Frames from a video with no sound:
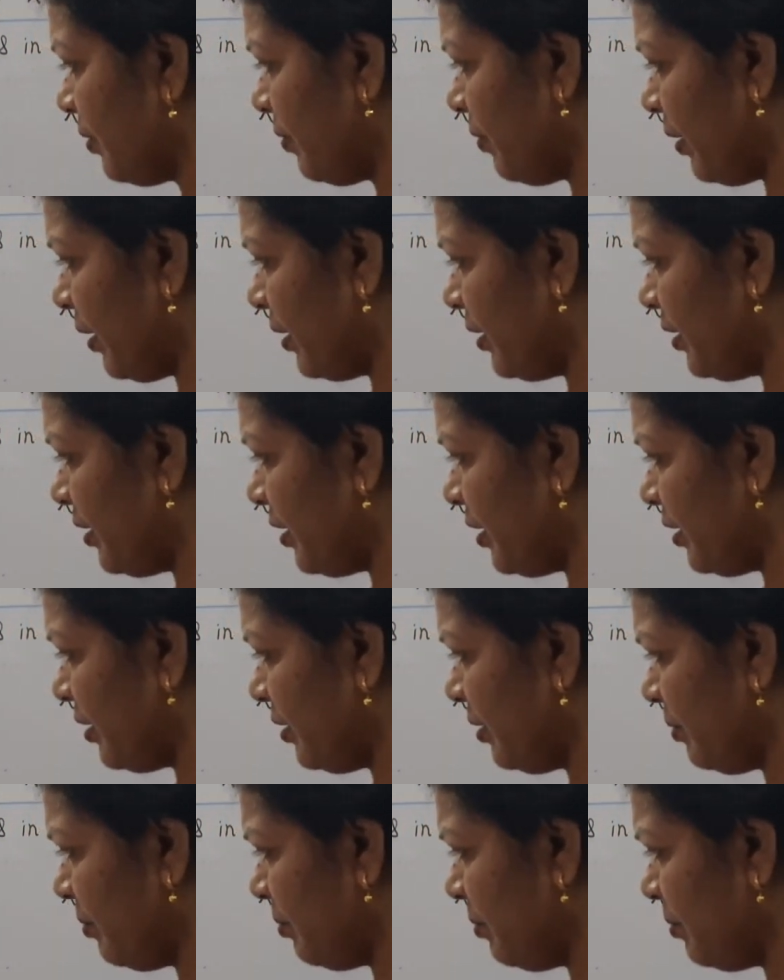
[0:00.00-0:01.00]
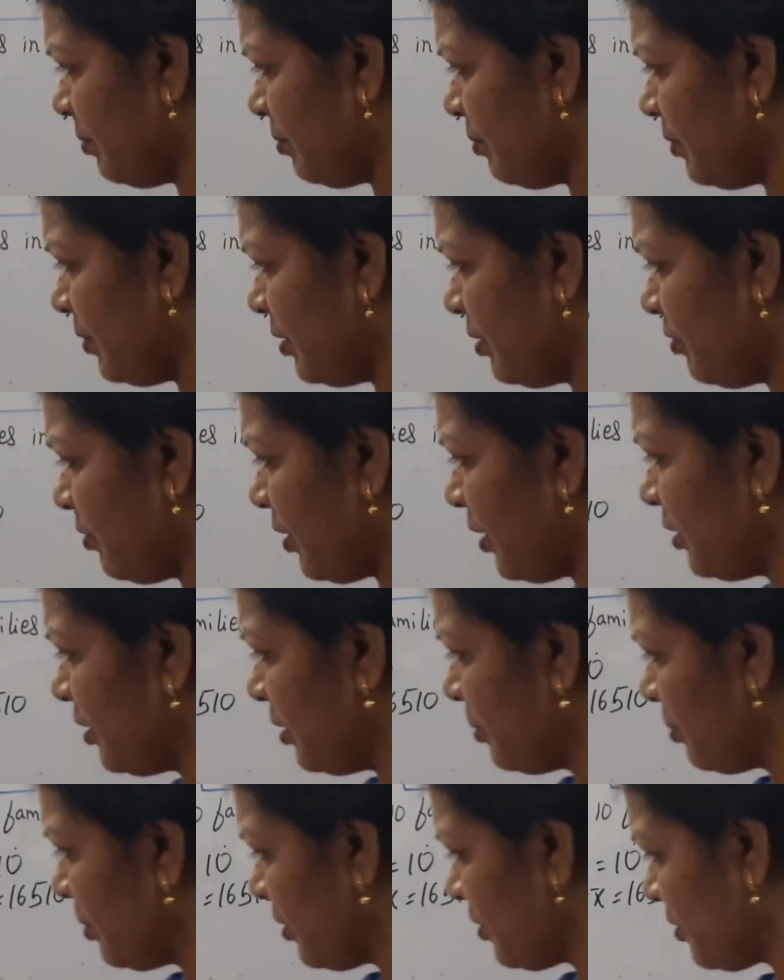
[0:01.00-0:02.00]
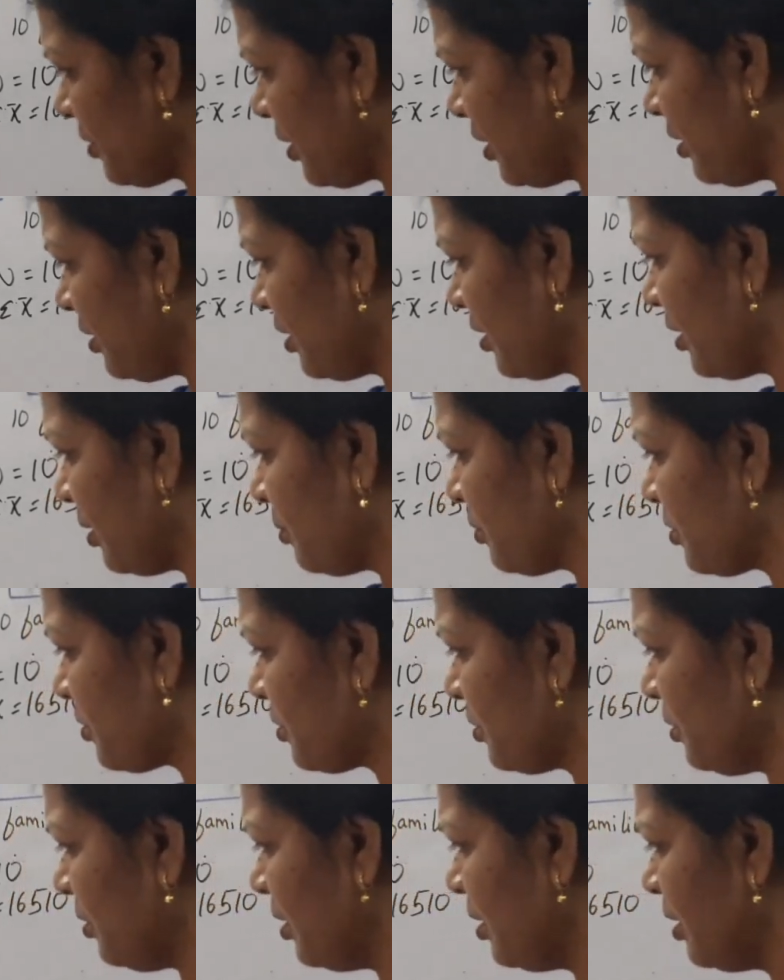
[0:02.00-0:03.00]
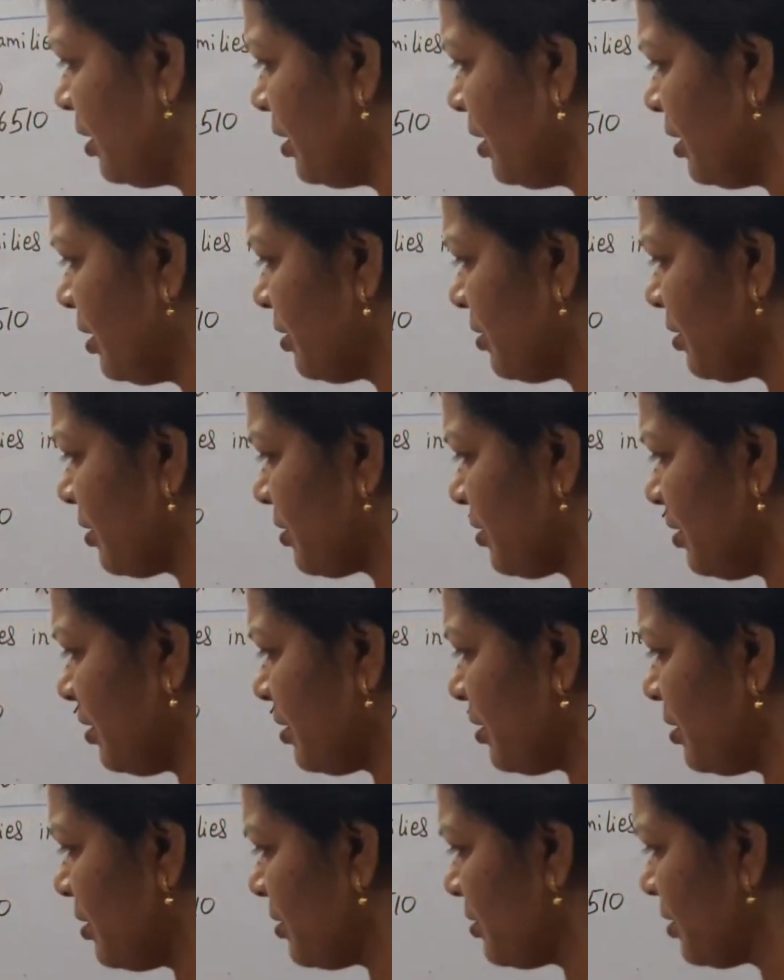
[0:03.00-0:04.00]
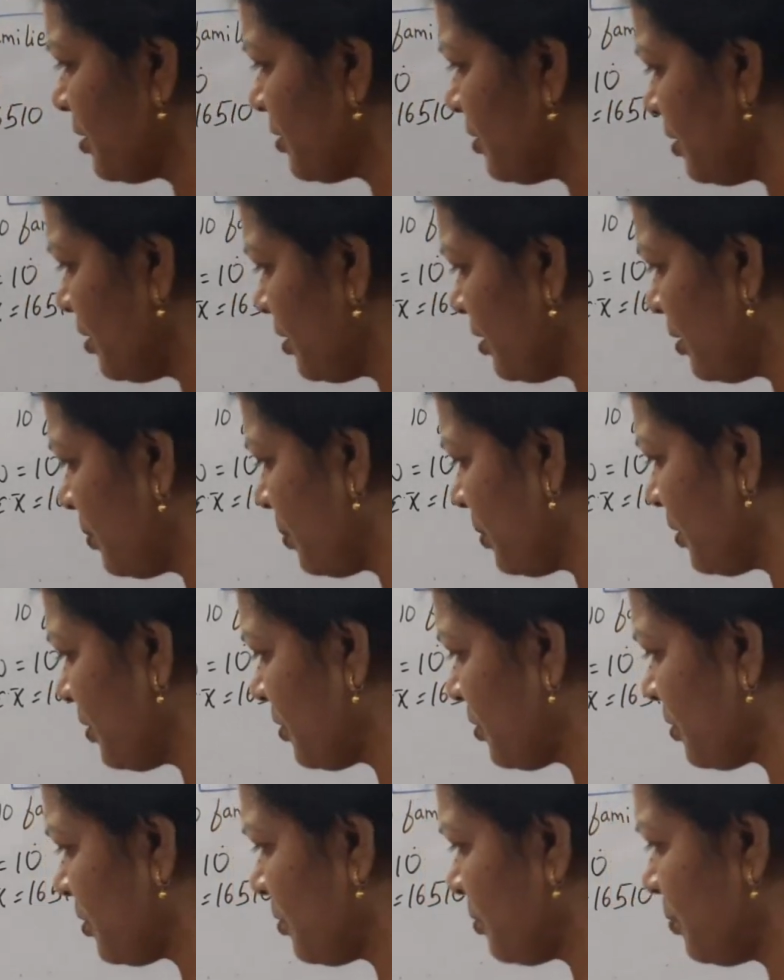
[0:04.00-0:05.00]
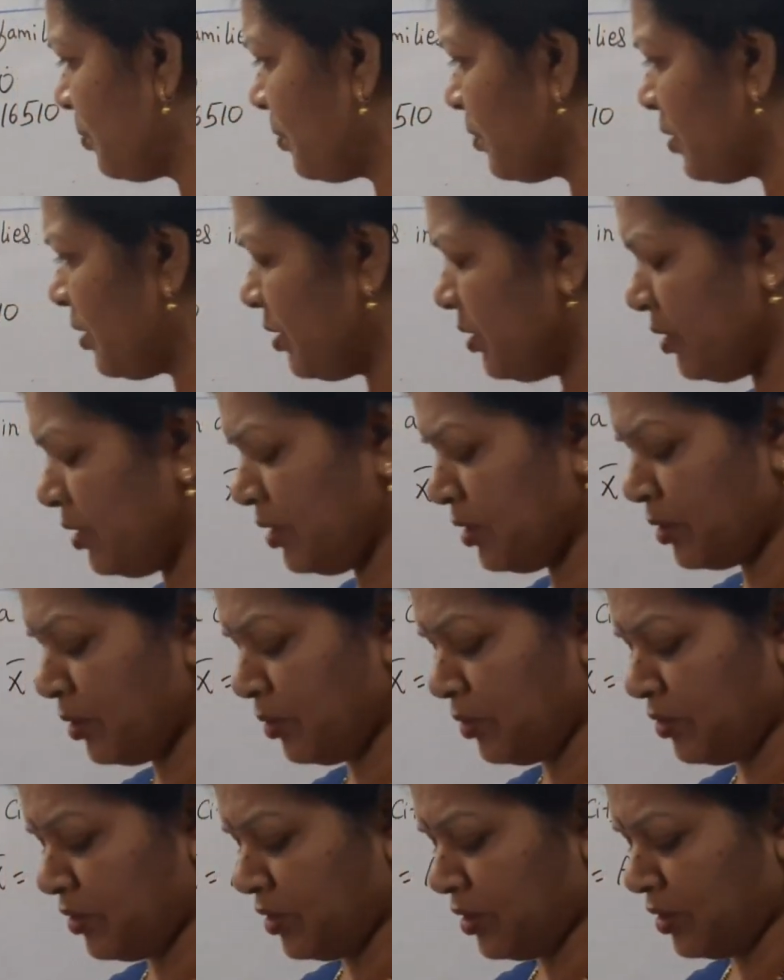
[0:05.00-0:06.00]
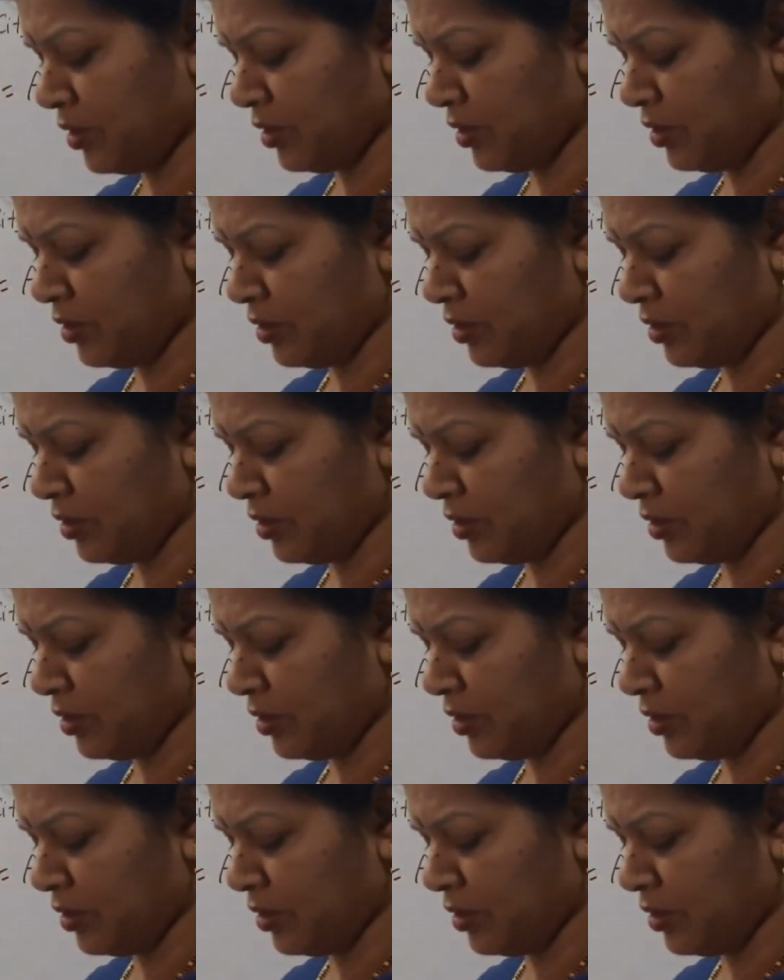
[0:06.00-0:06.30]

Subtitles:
510, I mean 510 plus 90 comes to 600, 600 plus 400, 1000,